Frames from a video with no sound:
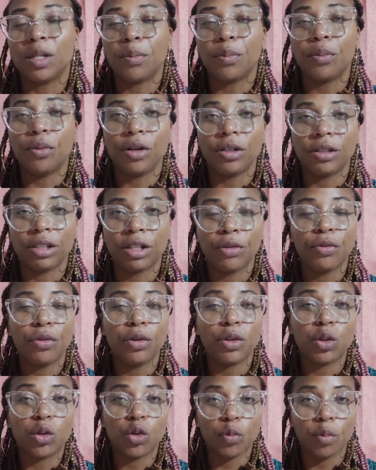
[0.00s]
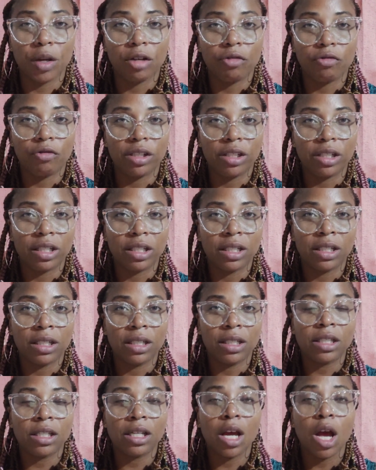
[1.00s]
is important for two main
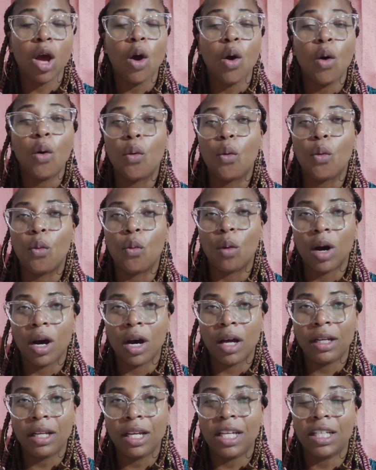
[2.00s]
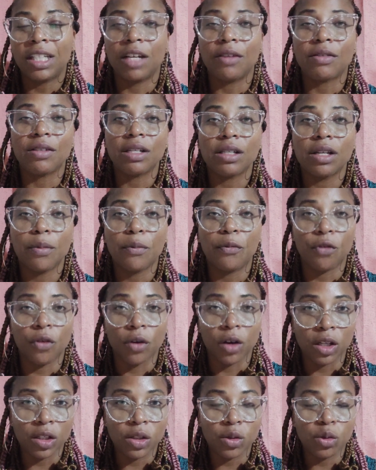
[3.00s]
reasons. One, it gives us a
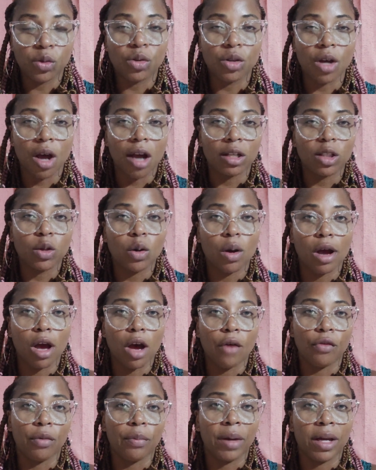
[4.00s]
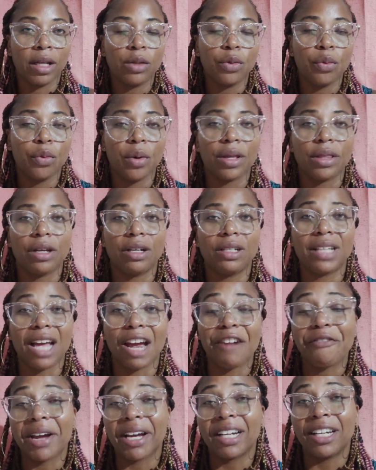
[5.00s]
voice to talk to our government, whether
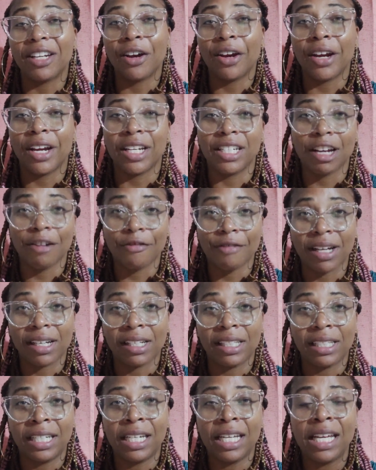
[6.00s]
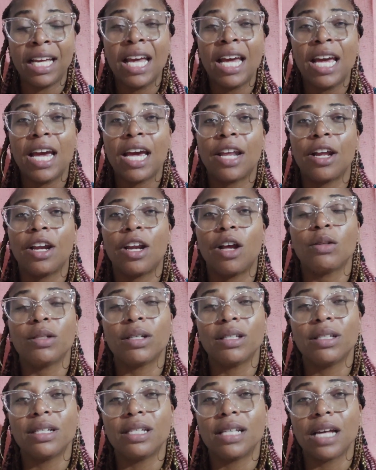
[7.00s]
directly or indirectly. It
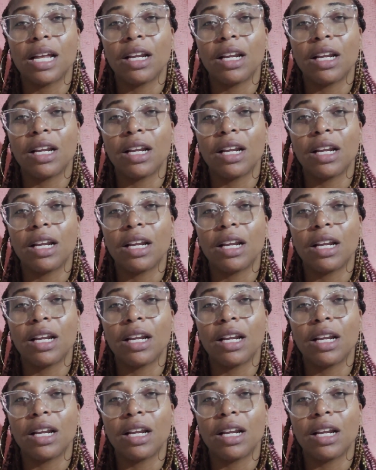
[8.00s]
allows us to